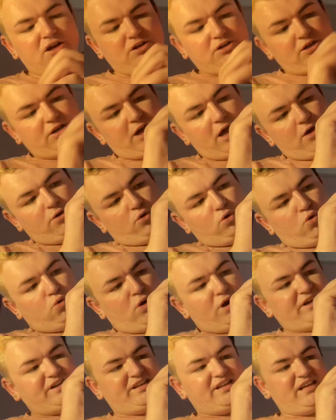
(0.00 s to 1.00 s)
to go
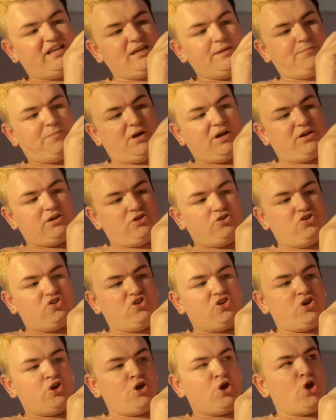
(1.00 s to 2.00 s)
quite deep
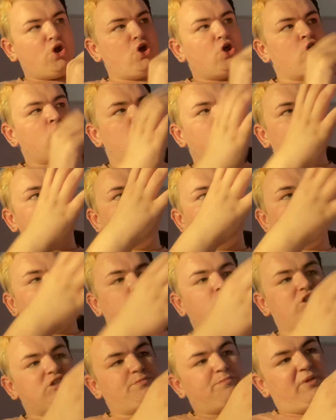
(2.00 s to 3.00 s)

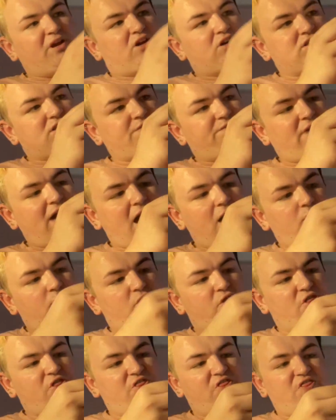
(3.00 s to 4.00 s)
just because of how
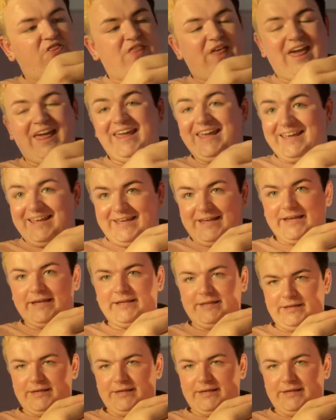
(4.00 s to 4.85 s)
thick